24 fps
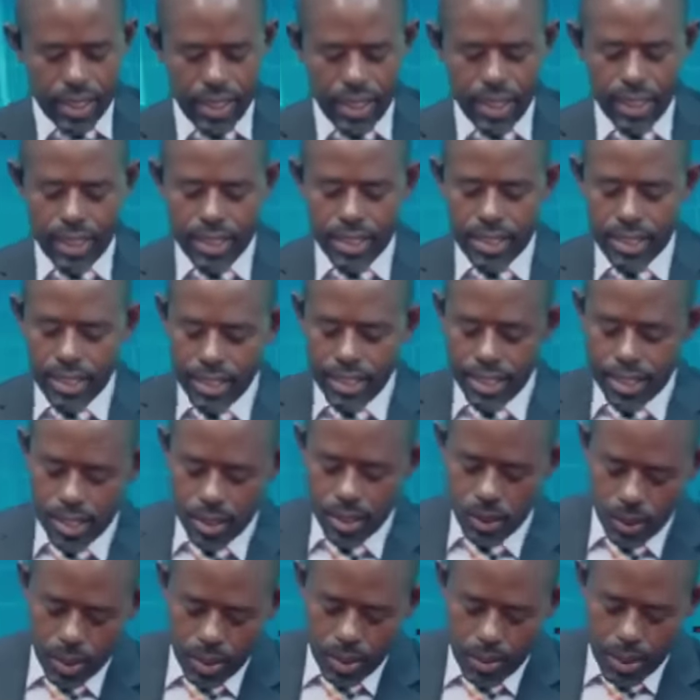in the
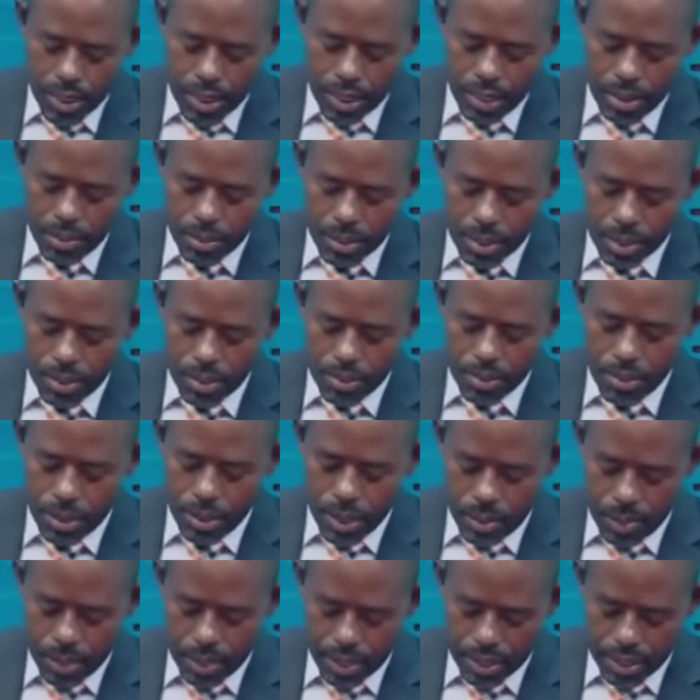citizens to liberate themselves
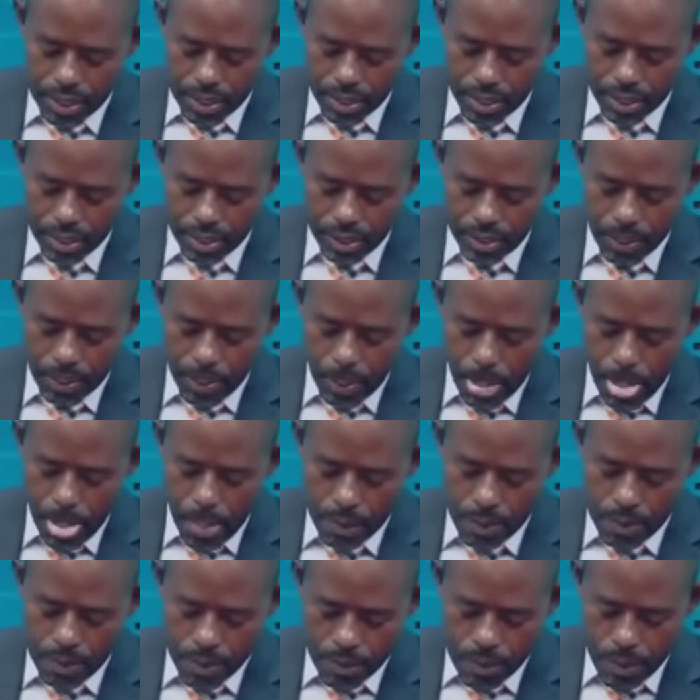for capacity
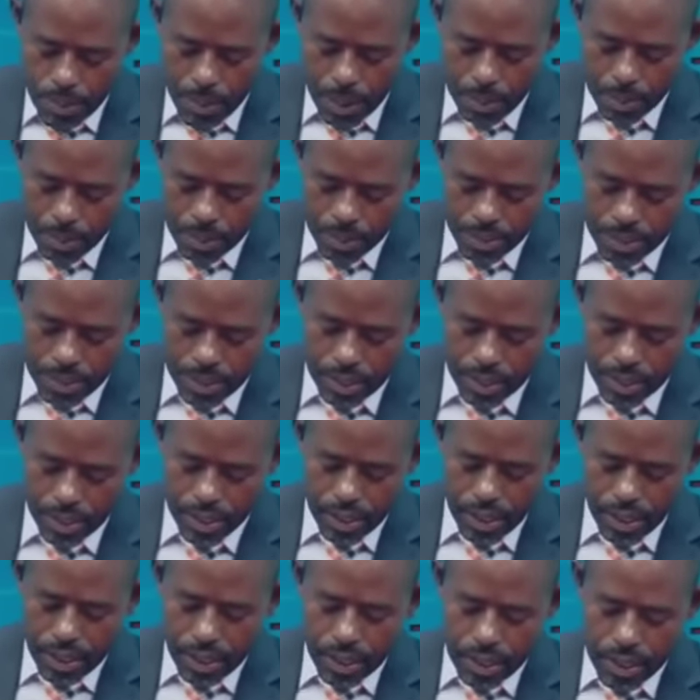from captivity.
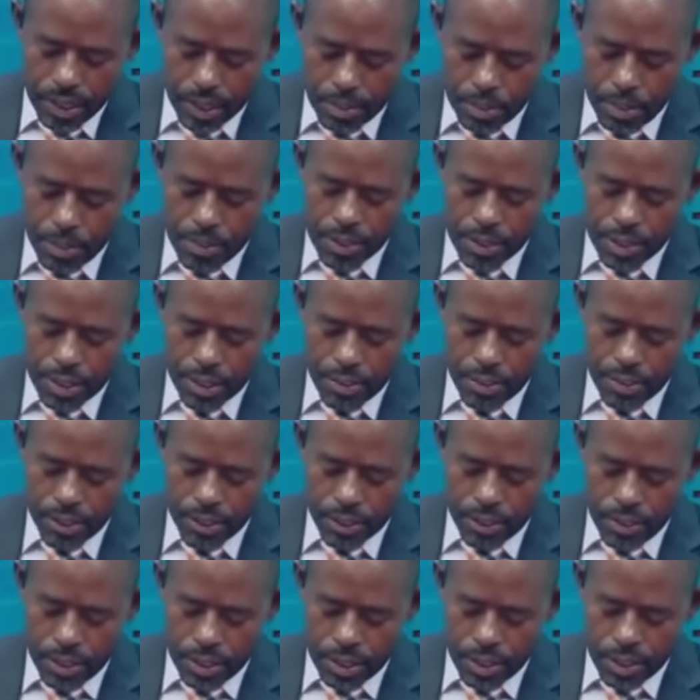The poverty
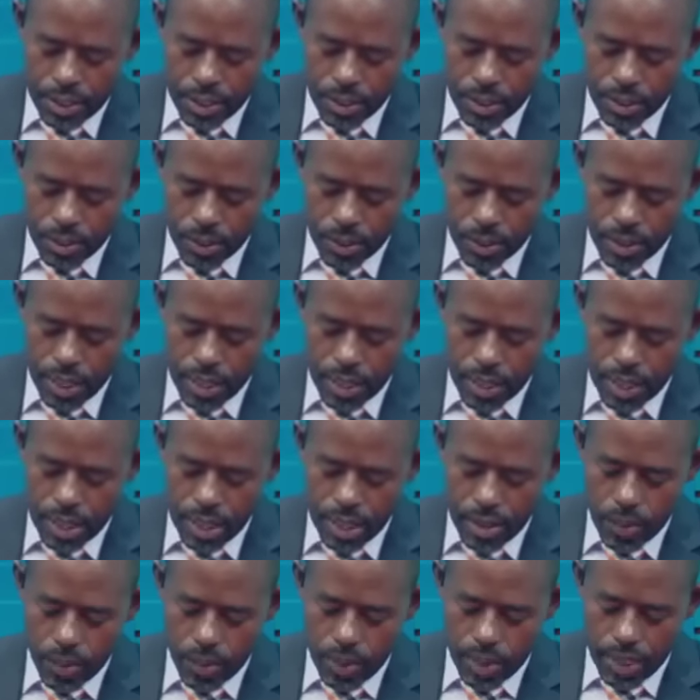levels of the citizens of
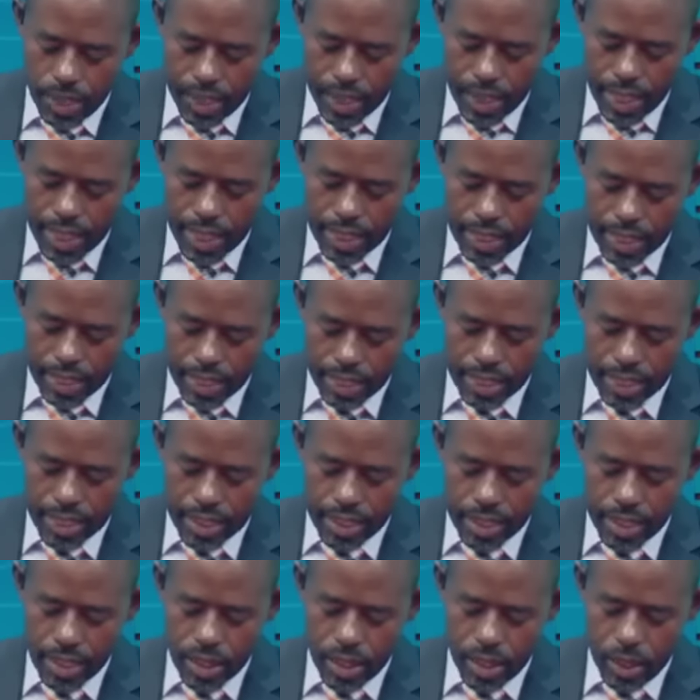Uganda with high
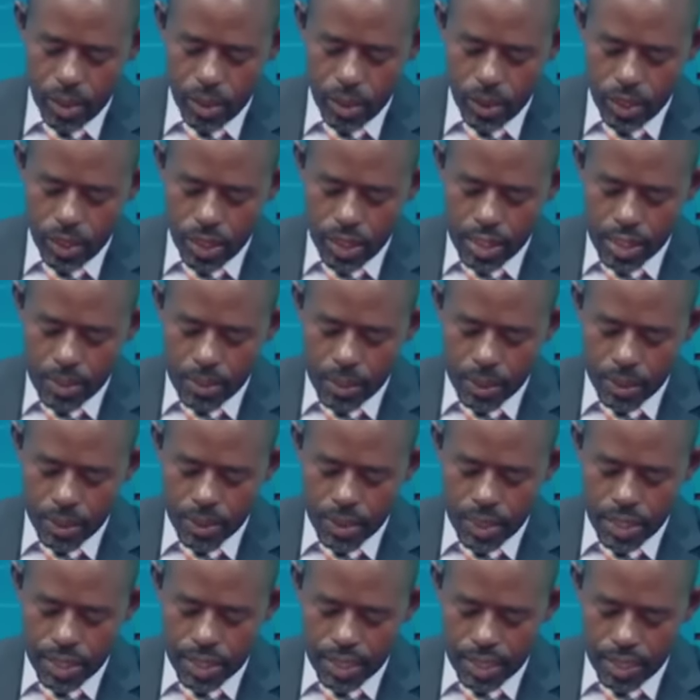taxes on each
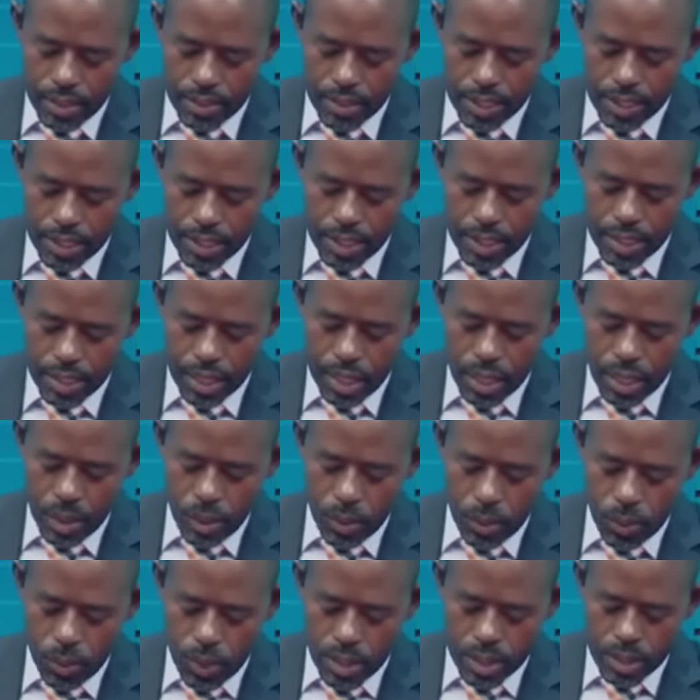person and services
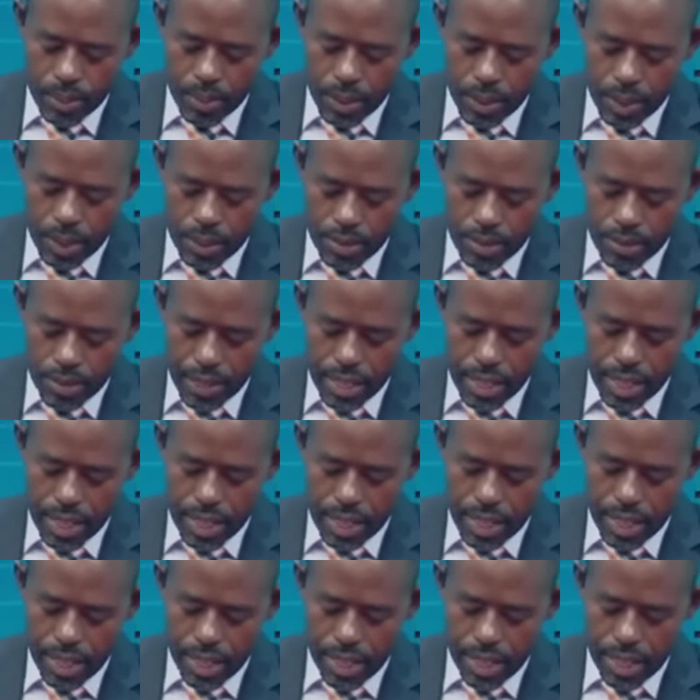will spark the
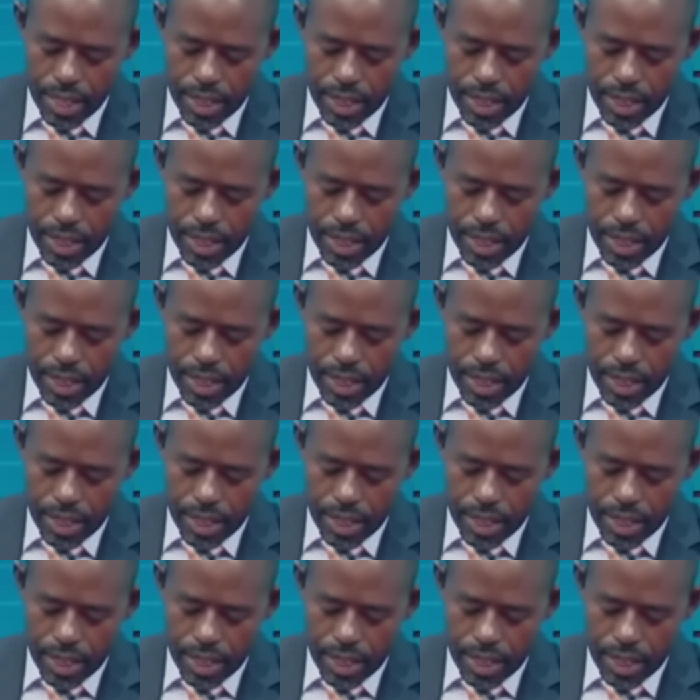fire